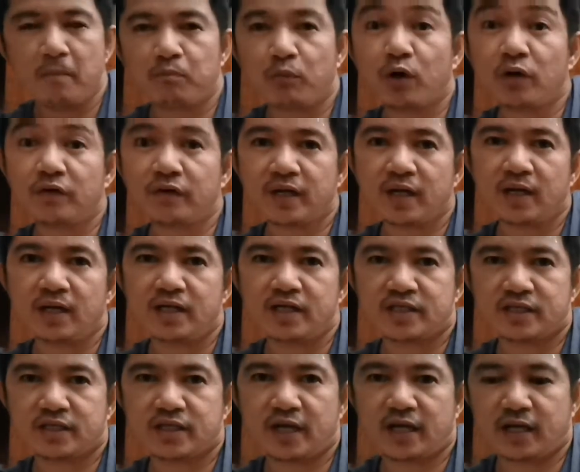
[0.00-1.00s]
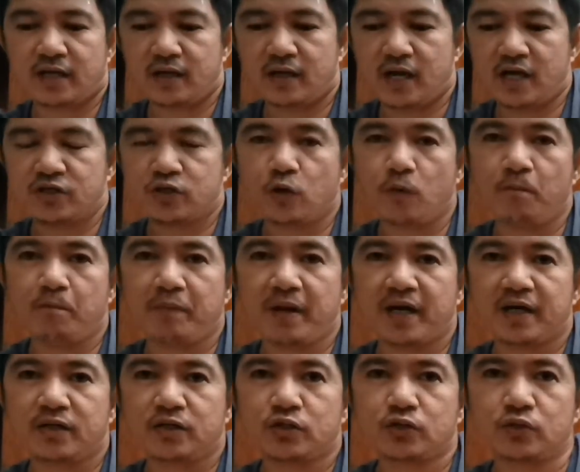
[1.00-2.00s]
more realistic as
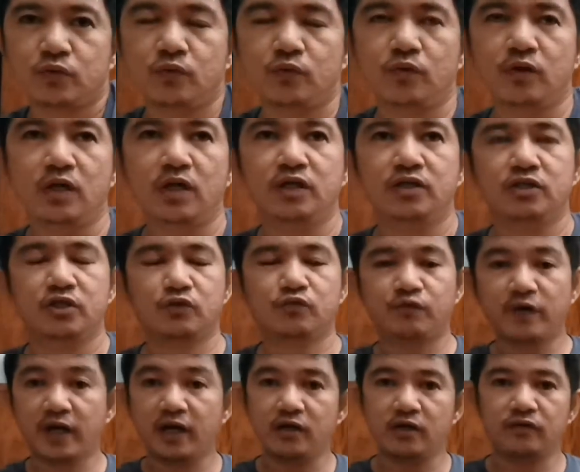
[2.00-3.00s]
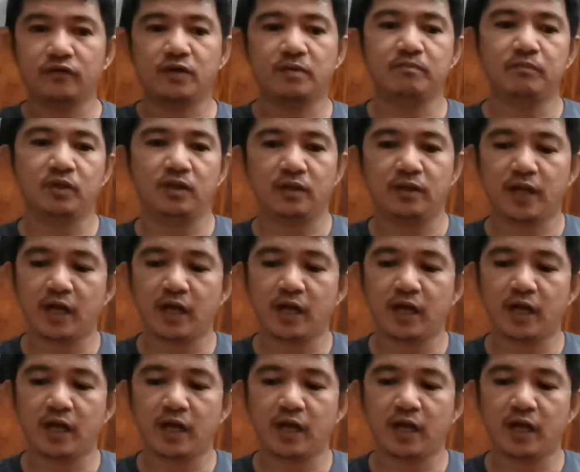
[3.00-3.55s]
compared to just regular Rumble.